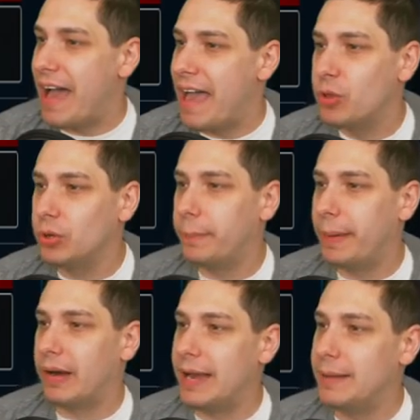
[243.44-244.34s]
gold or
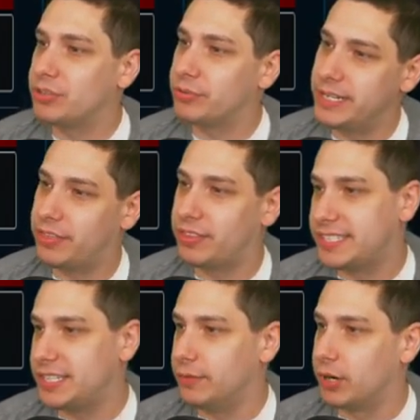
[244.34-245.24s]
better items, three
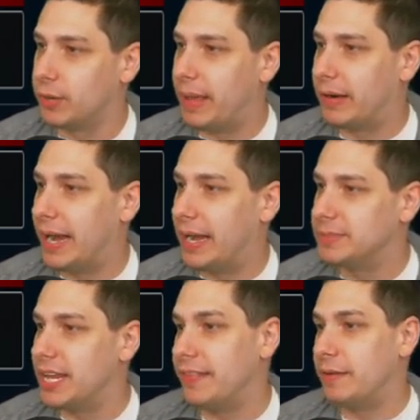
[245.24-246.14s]
silver or better
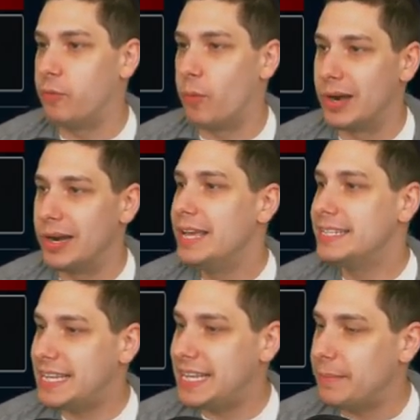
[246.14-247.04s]
items, and then four
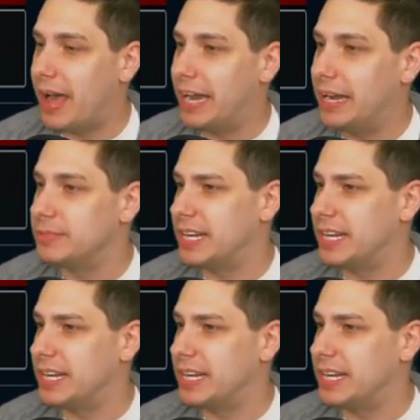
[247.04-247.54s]
team items.